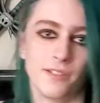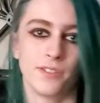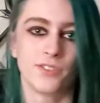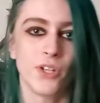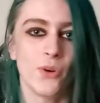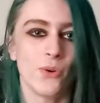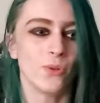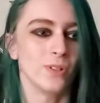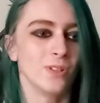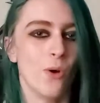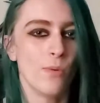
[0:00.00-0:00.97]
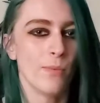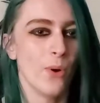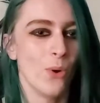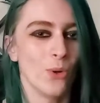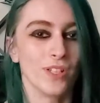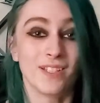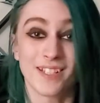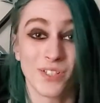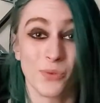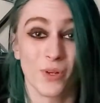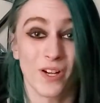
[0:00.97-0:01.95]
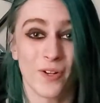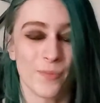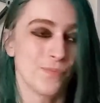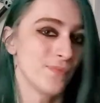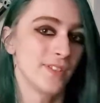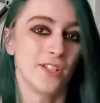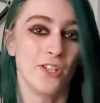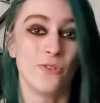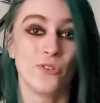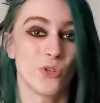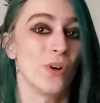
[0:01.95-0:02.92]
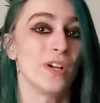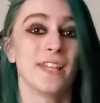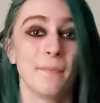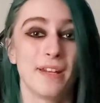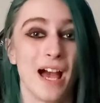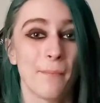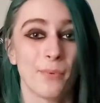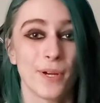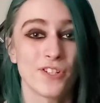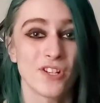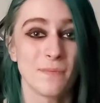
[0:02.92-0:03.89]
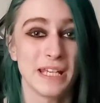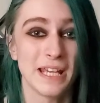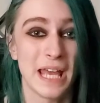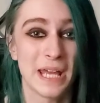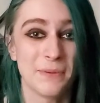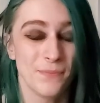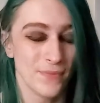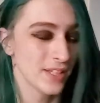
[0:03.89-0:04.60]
So, lo and behold, it doesn't work. You join them in Operation Mihen,